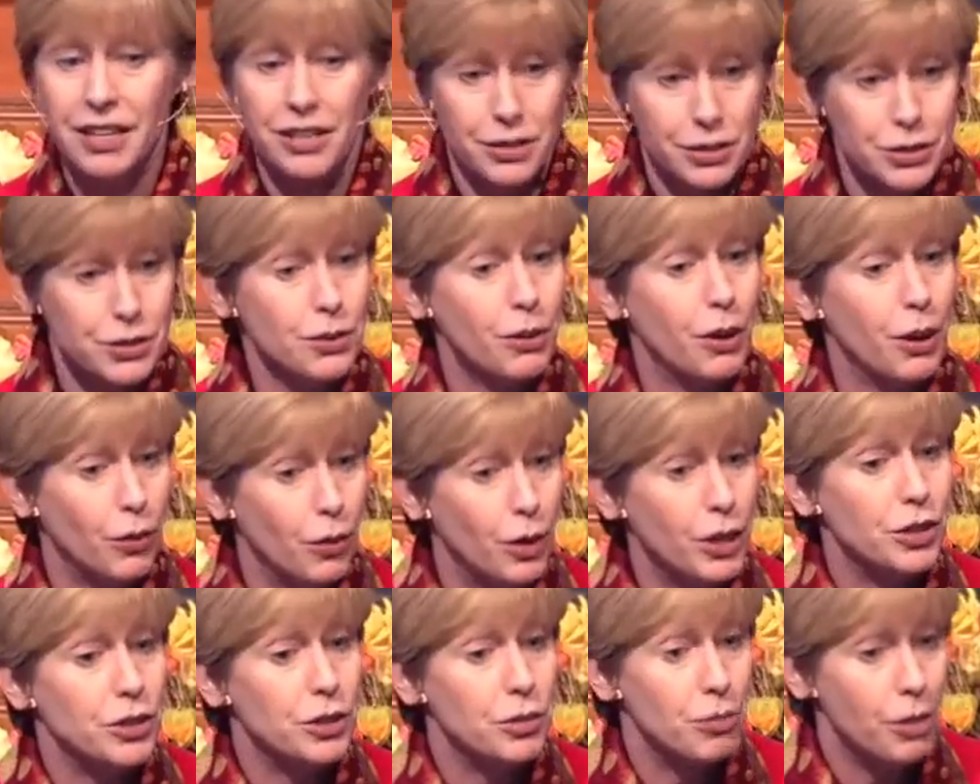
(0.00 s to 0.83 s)
So I
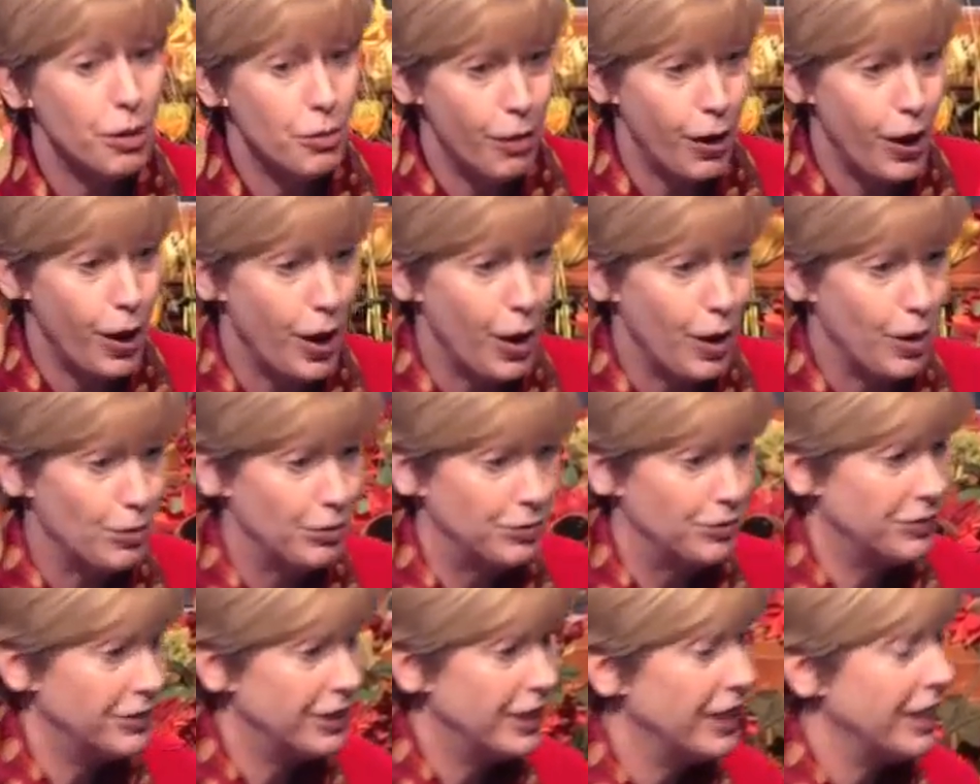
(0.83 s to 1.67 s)
went to my
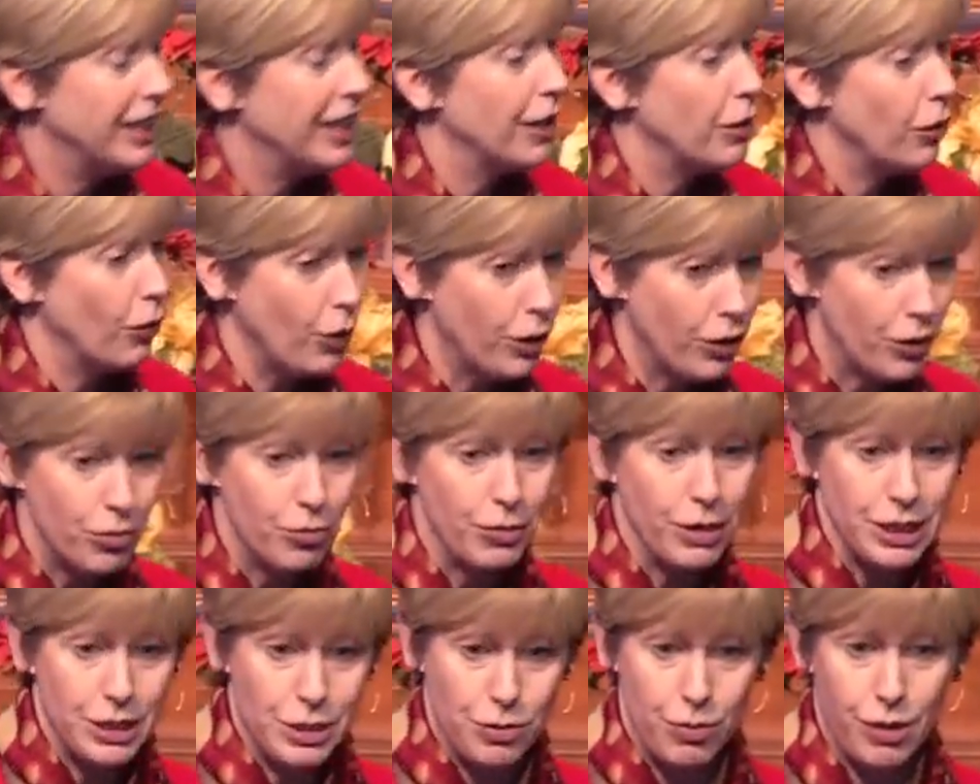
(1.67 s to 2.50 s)
mom with
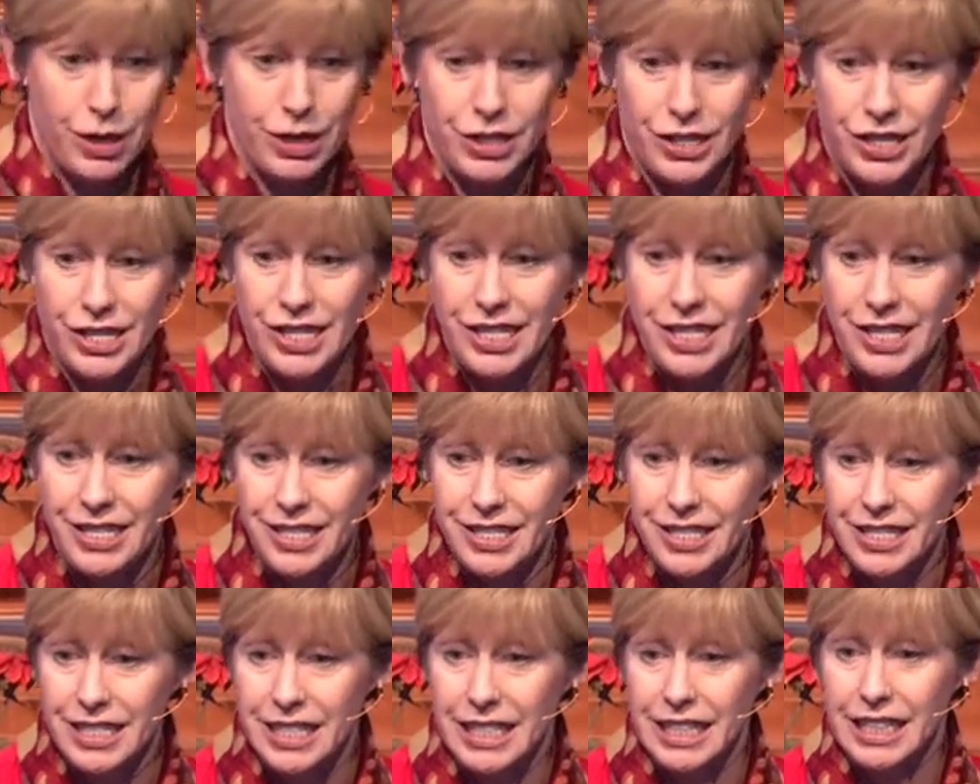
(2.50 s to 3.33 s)
my spreadsheet,
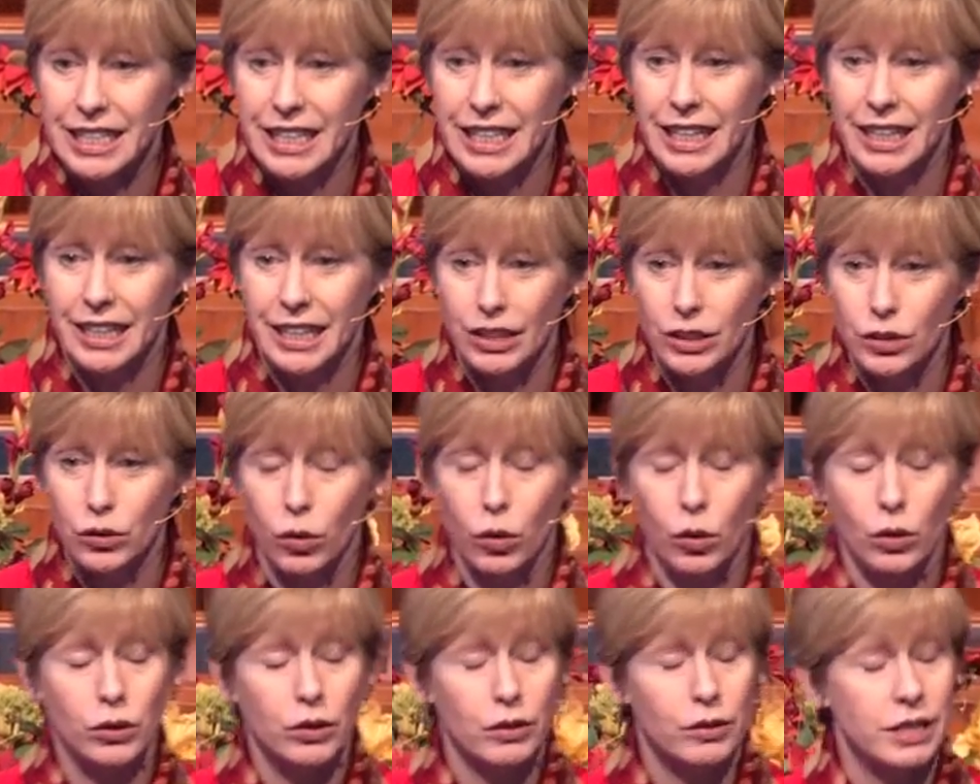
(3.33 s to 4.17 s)
and I
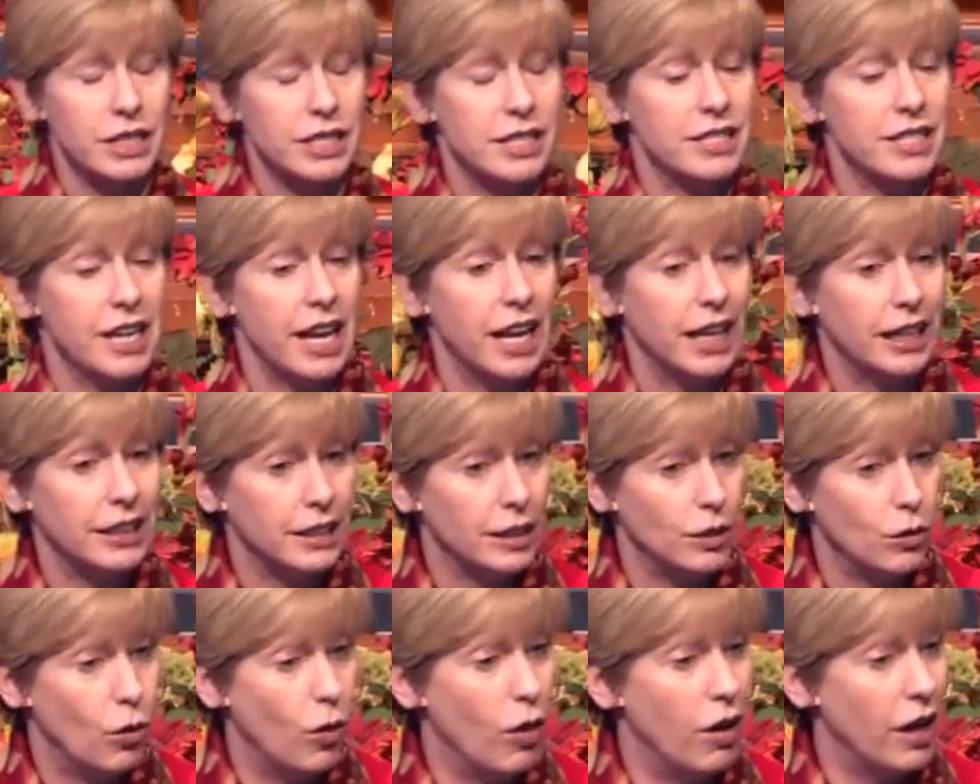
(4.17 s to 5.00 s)
told her
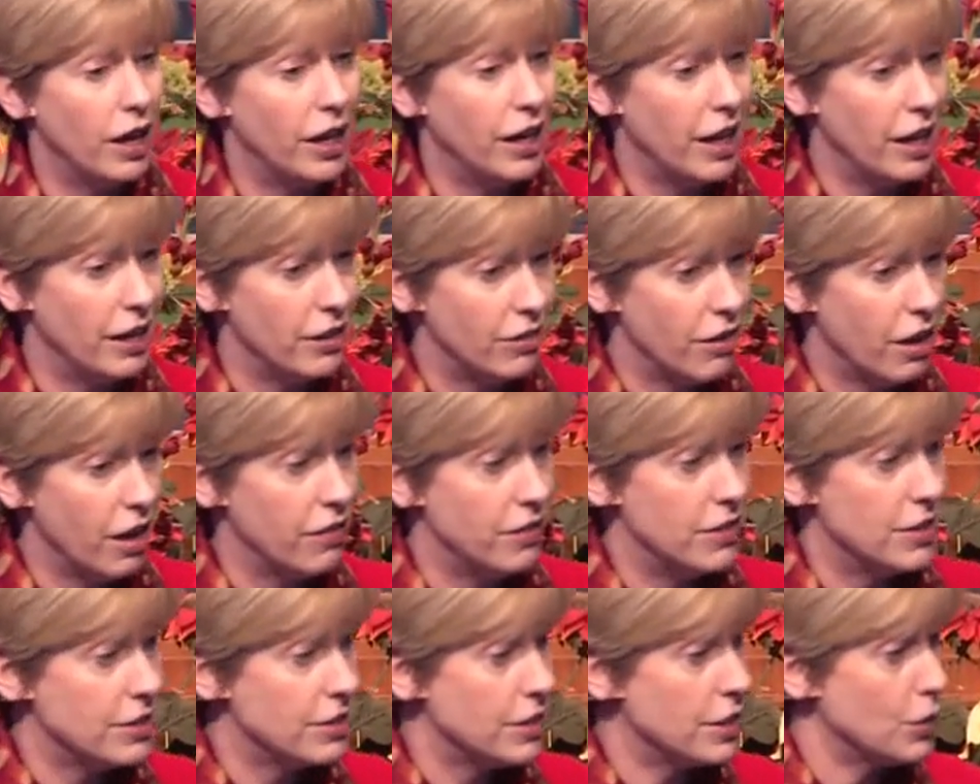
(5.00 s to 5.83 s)
exactly why I thought
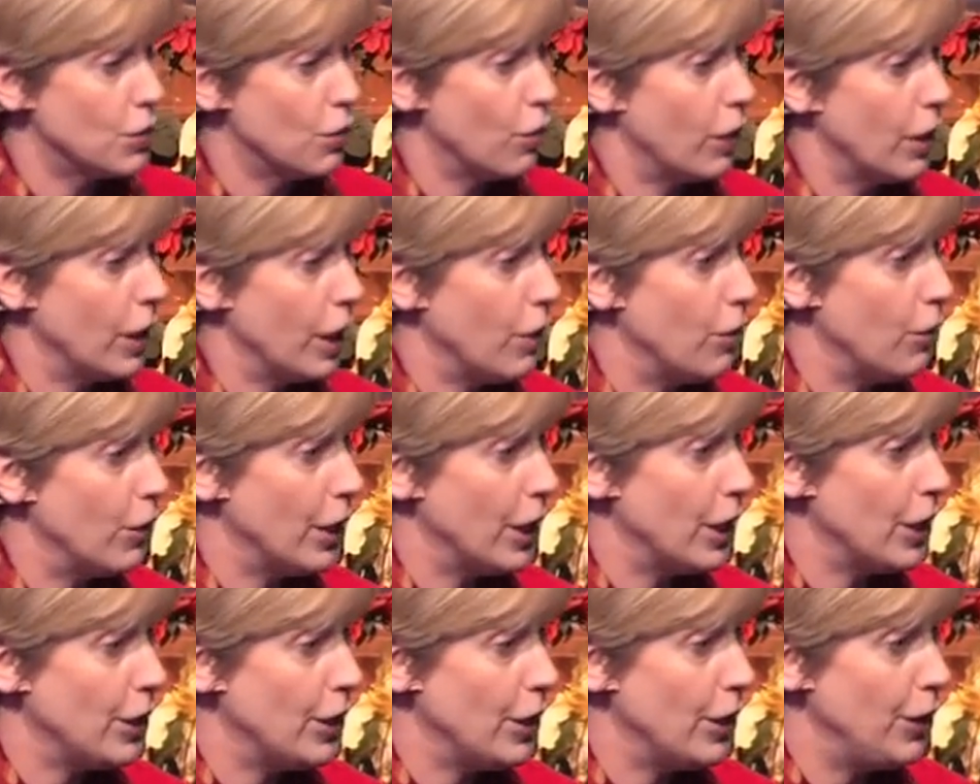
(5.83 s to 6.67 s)
this is what I
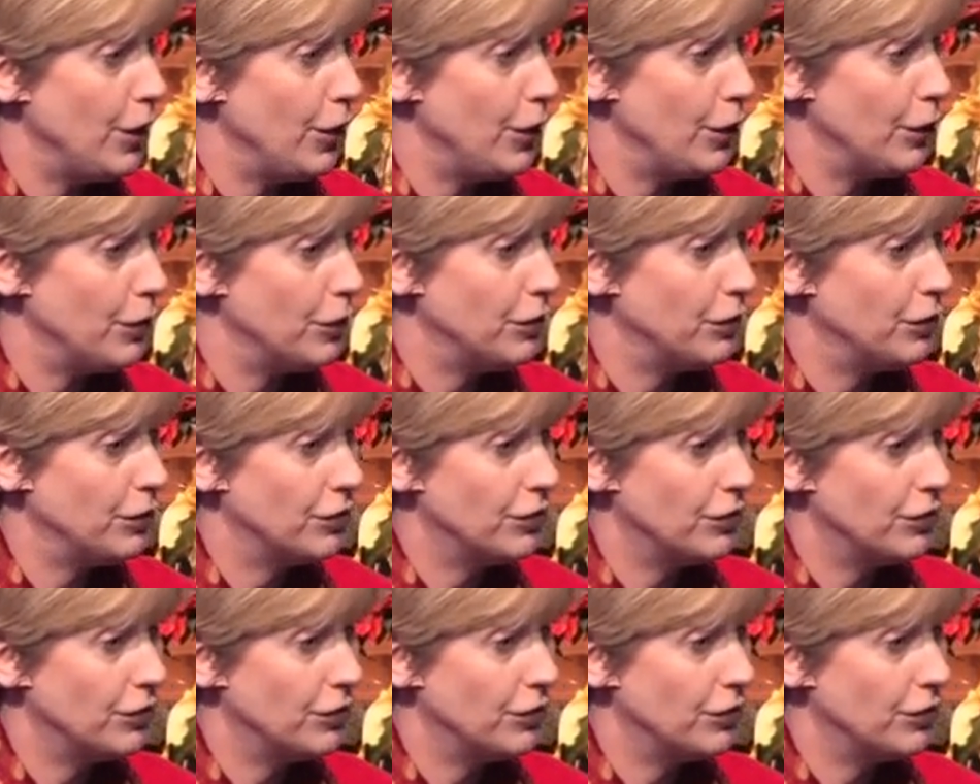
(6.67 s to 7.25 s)
wanted to do.